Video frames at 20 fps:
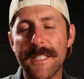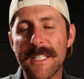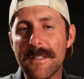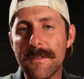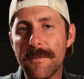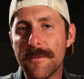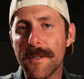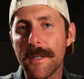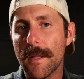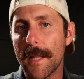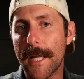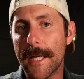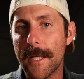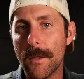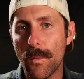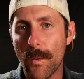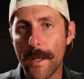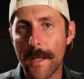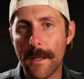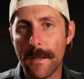didn't feel any
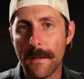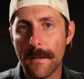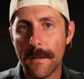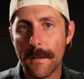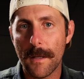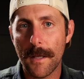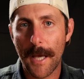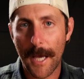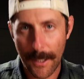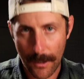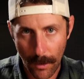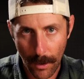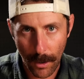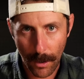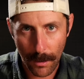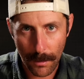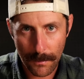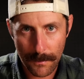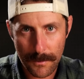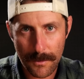wind at all.